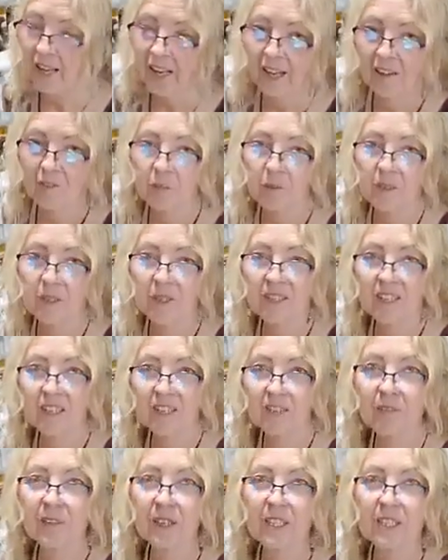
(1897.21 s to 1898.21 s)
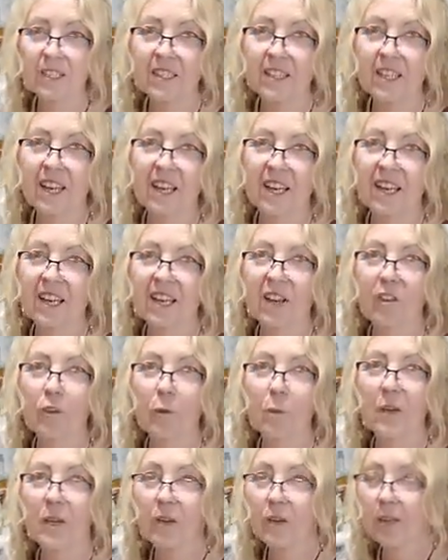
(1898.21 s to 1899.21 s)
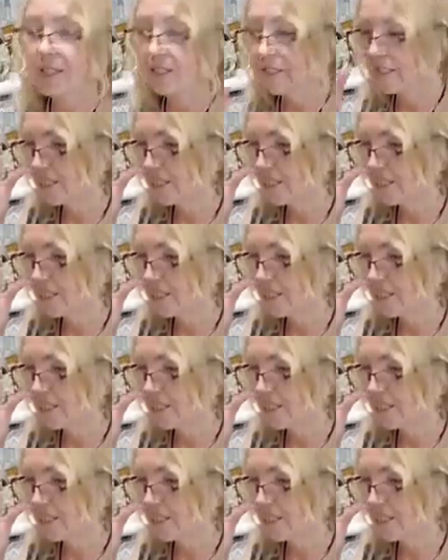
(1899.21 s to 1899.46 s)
have been investigating other berries.